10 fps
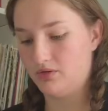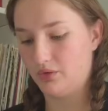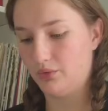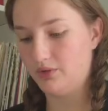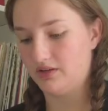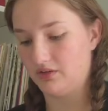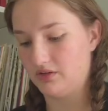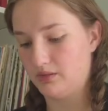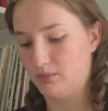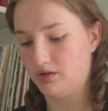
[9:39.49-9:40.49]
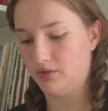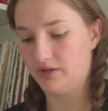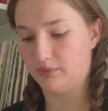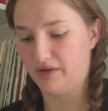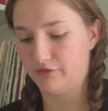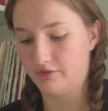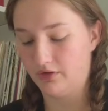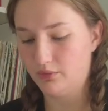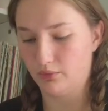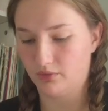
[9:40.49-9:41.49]
who is blowing up my
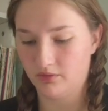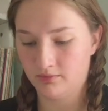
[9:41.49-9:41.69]
phone?